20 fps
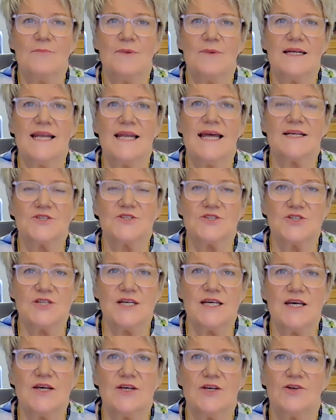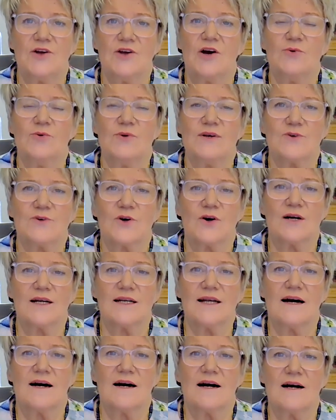But next year, you know, we've got,
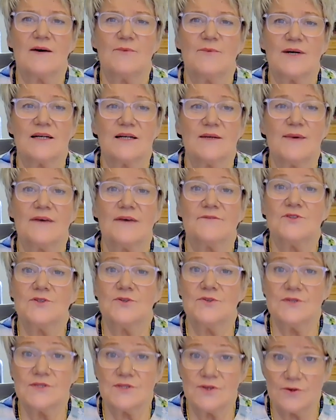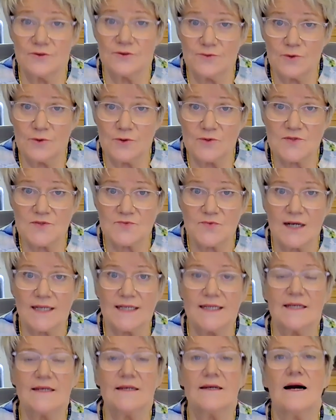we're going to have 2 Cert 4s
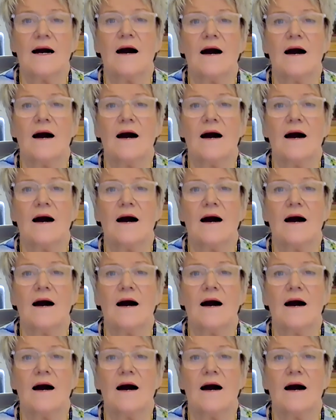running.